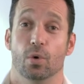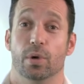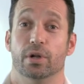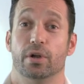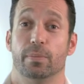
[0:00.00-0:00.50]

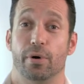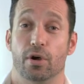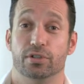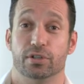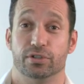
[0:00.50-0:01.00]
We're not
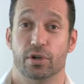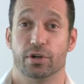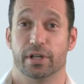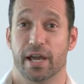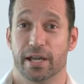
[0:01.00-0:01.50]
opposed on
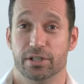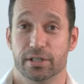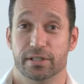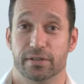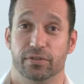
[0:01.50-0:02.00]
certain
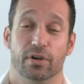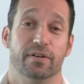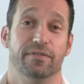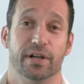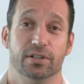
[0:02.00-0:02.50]
occasions. If you've got
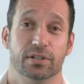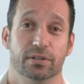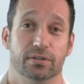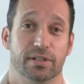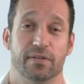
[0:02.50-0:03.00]
a
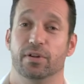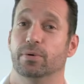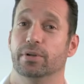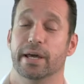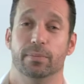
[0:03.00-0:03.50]
function, definitely
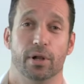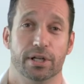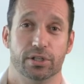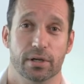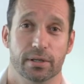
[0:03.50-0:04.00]
put nail
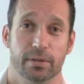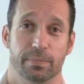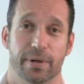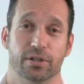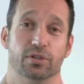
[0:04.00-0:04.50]
polish on,
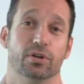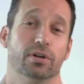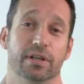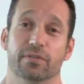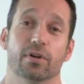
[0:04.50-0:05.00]
but do
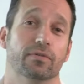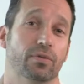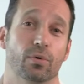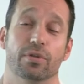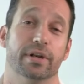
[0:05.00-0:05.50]
not leave it on for
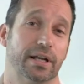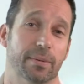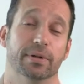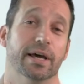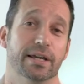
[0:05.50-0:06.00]
more than a
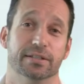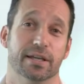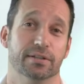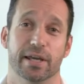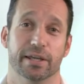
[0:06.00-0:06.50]
couple of days
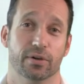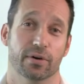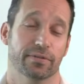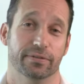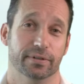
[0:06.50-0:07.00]
and take it
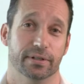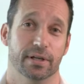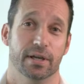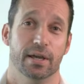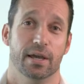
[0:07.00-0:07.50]
off.
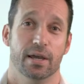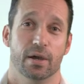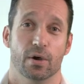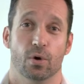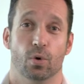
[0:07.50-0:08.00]

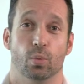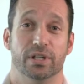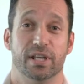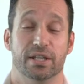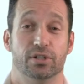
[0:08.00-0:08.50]
We
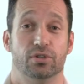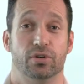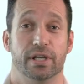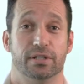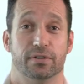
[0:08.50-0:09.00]
tend to
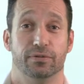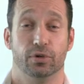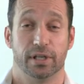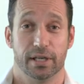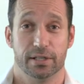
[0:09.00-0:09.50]
treat a
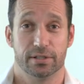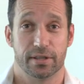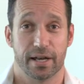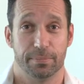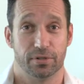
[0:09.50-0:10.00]
few kids
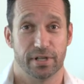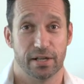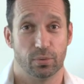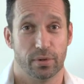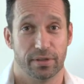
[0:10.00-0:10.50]
that
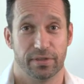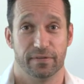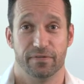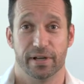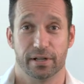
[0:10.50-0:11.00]
present with
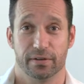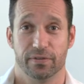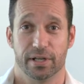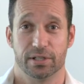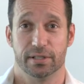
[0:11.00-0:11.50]
fungal
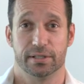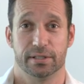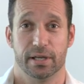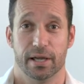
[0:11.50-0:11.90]
infections.